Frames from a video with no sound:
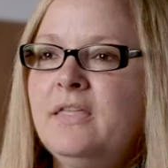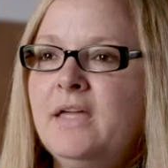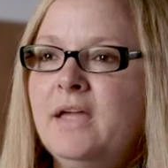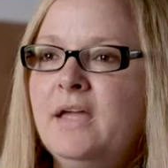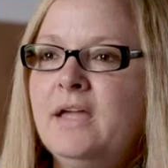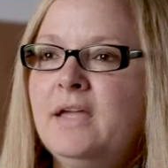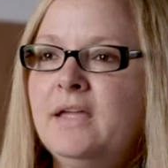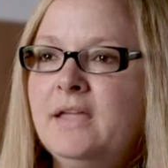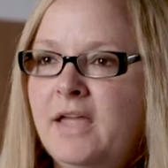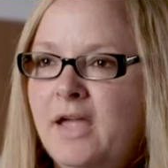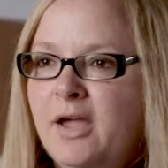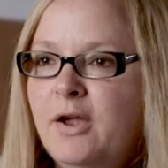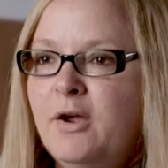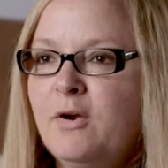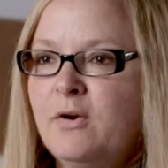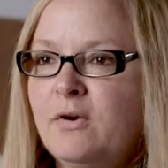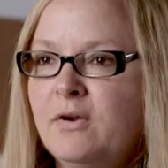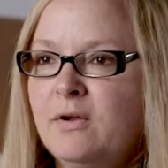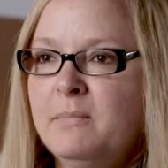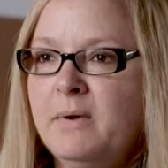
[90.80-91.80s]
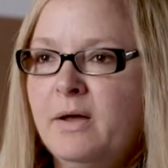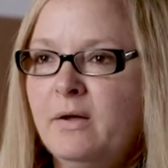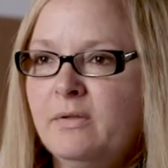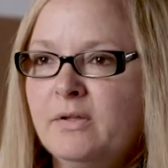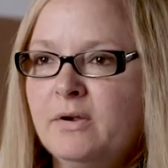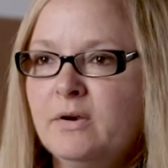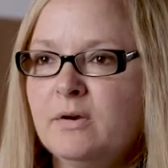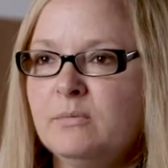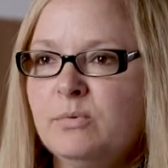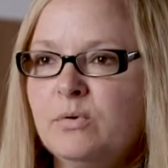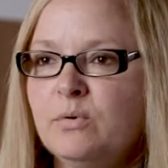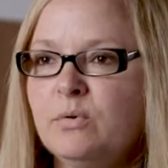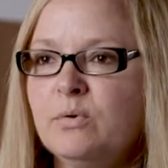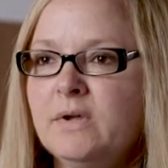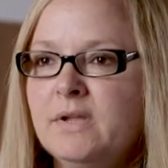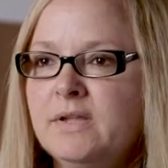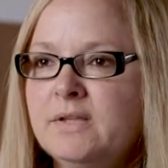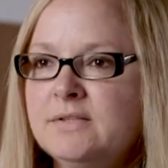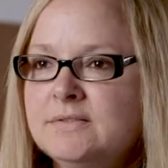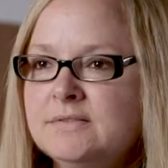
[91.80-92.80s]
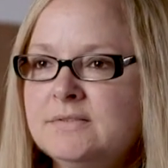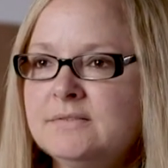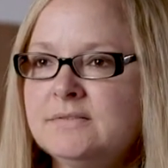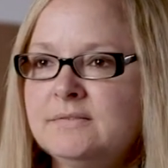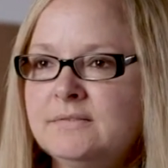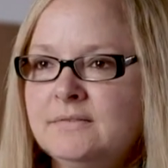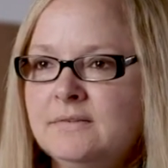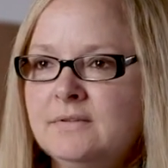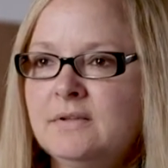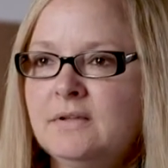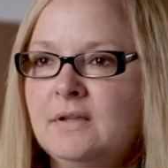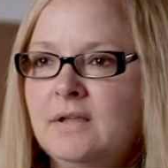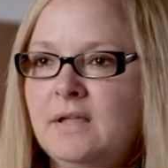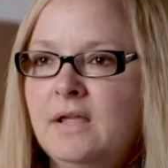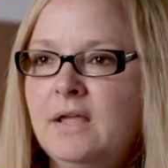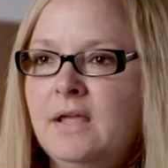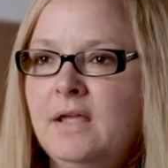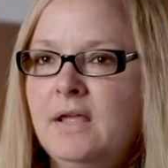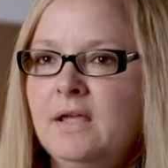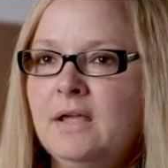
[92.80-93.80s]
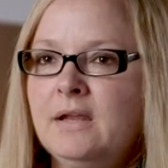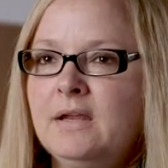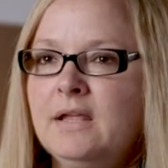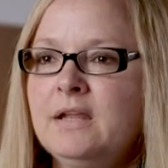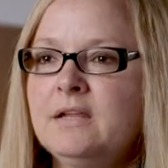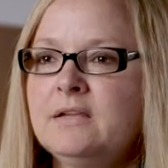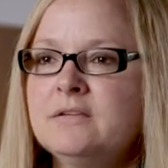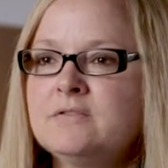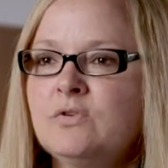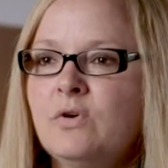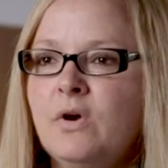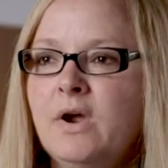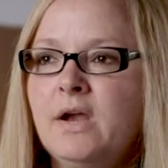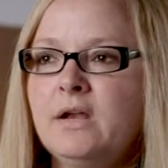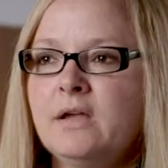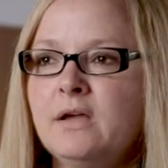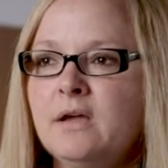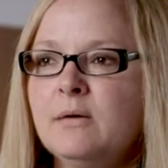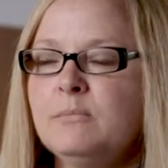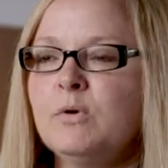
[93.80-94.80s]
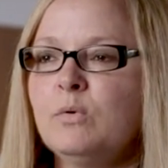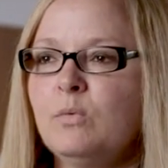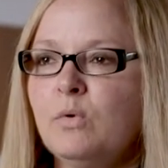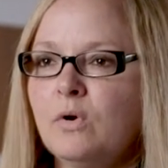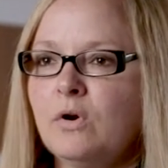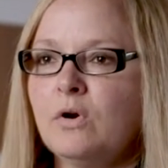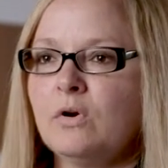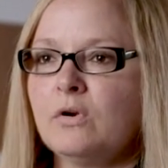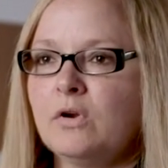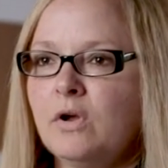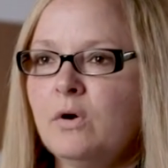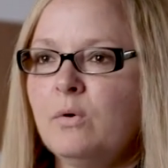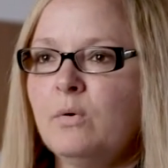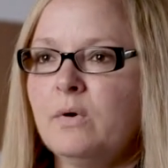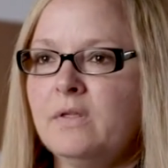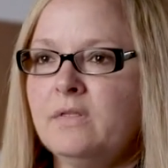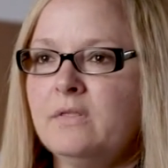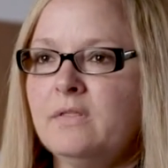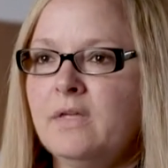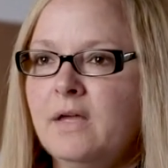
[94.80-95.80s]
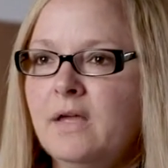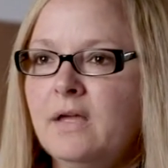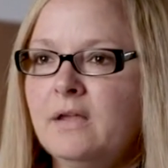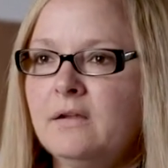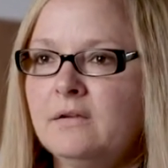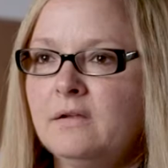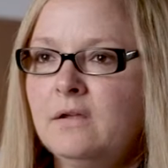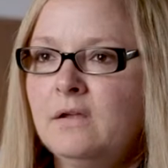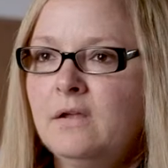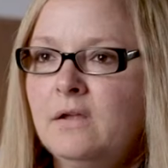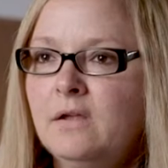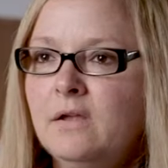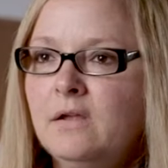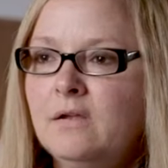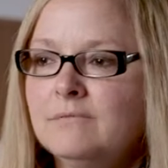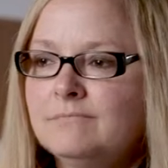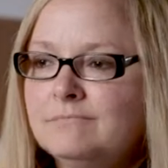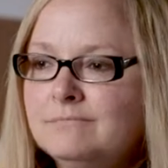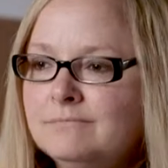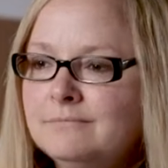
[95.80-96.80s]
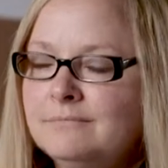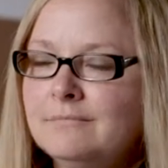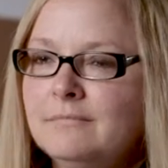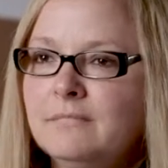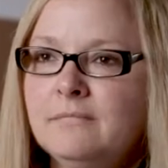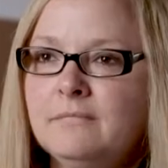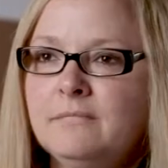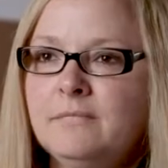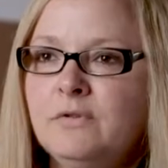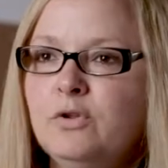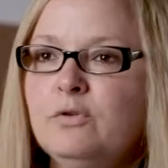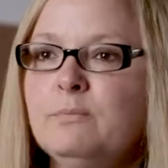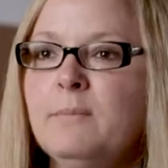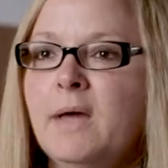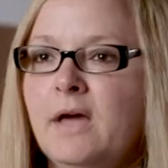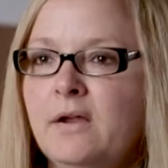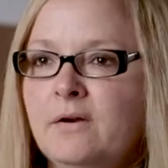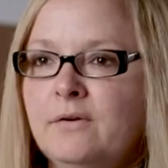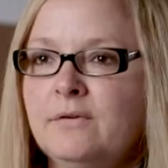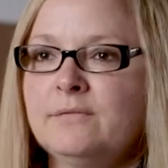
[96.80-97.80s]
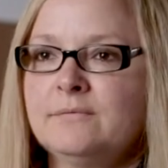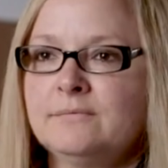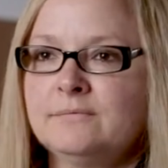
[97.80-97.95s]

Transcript: They care about their employees, and it's great to come to work knowing that you matter.